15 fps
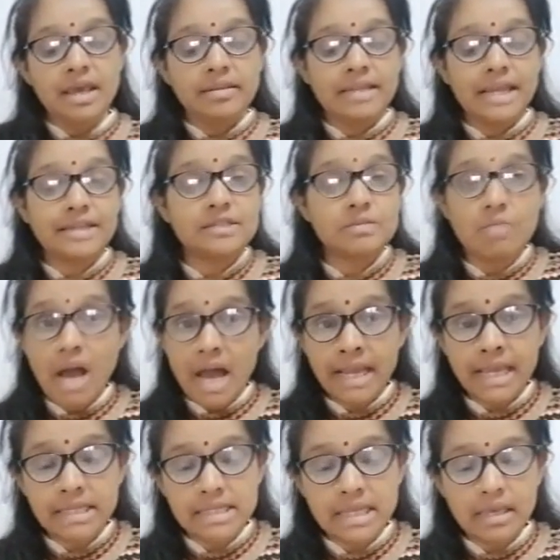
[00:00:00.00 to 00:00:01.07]
That is
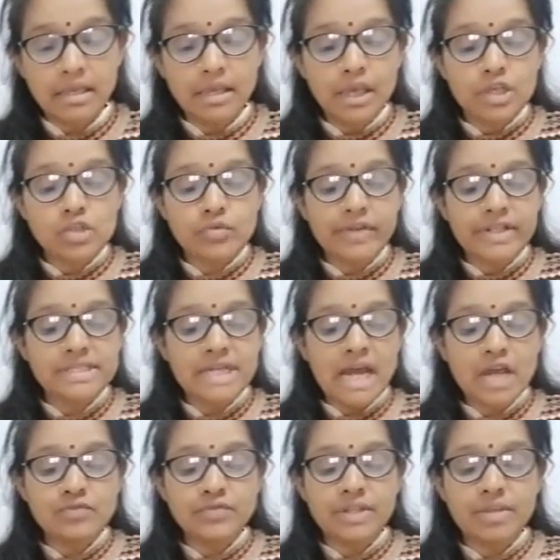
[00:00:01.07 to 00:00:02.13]
marketing. So we'll
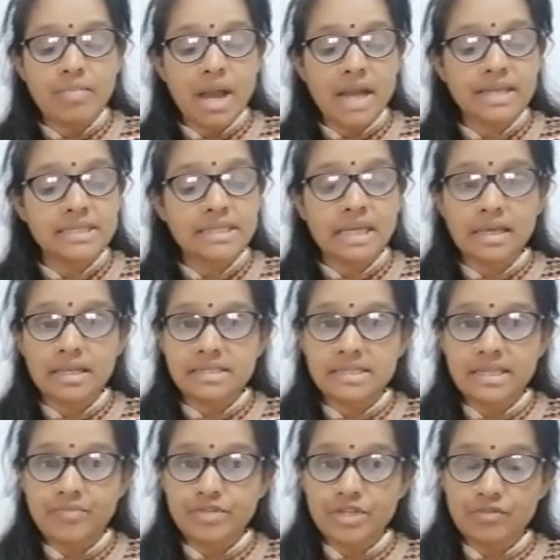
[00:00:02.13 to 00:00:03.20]
start with the marketing
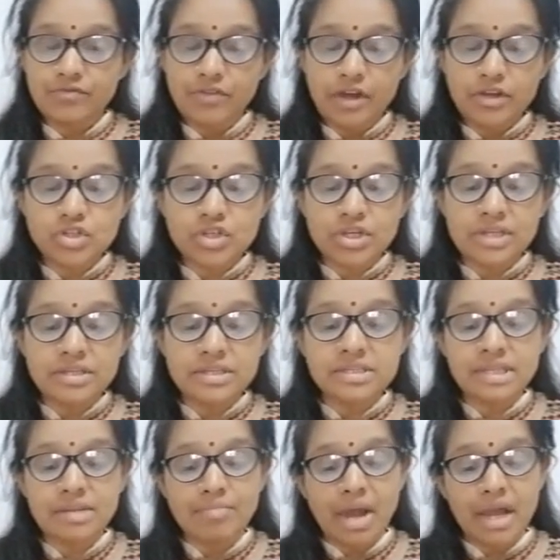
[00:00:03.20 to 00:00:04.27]
concept and functions,
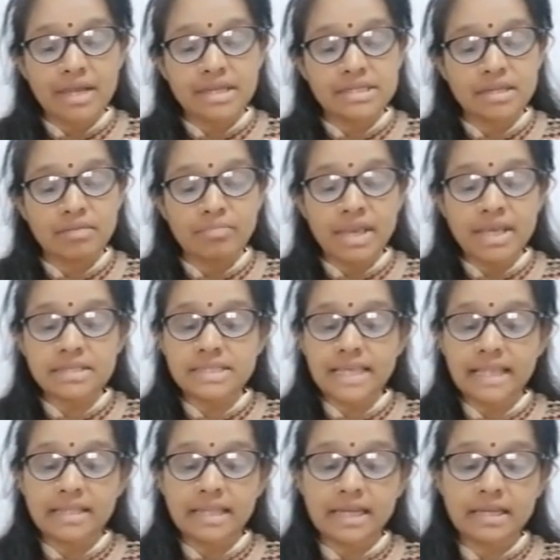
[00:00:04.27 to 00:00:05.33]
then marketing mix,
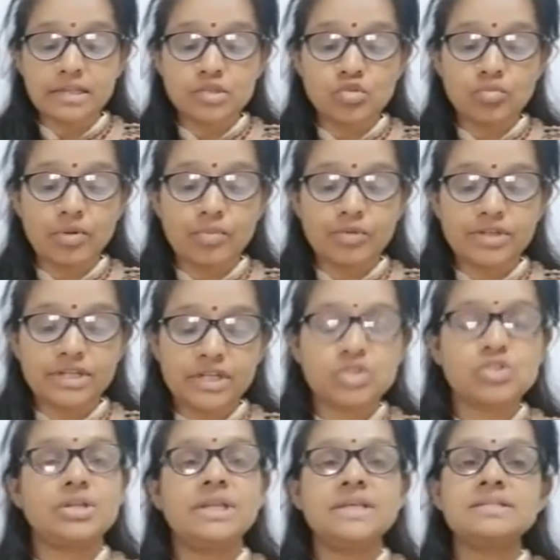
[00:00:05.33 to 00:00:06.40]
and then consumer
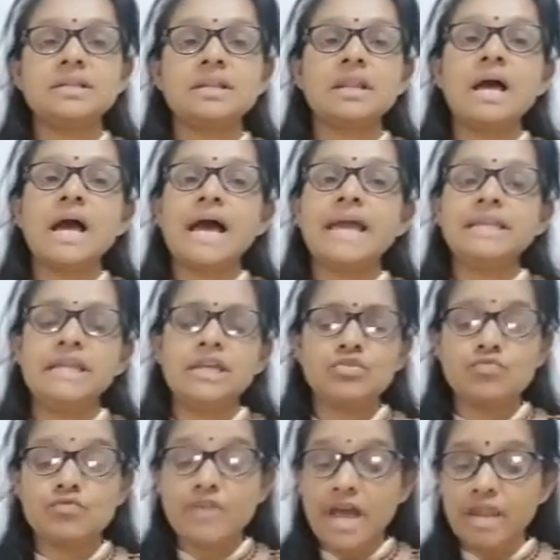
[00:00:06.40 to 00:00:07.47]
protection. Is it clear? I
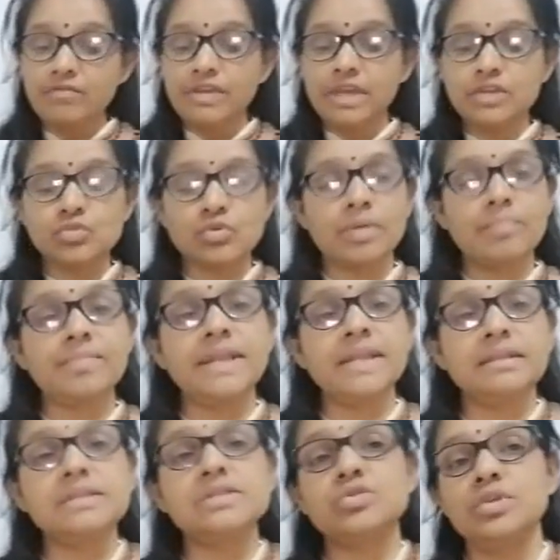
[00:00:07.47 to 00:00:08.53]
need 1 week to
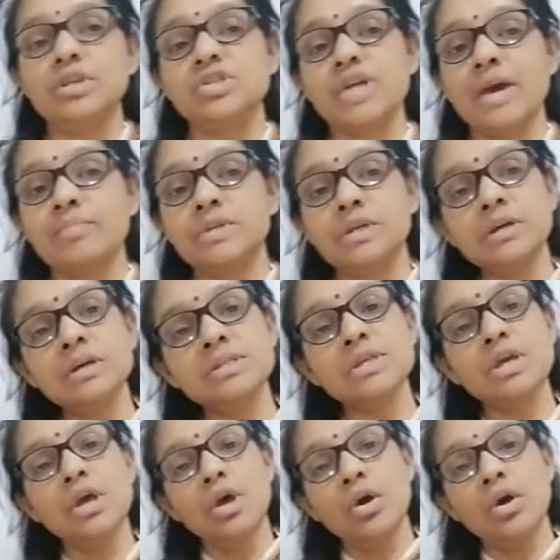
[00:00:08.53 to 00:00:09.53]
complete these 3 chapters.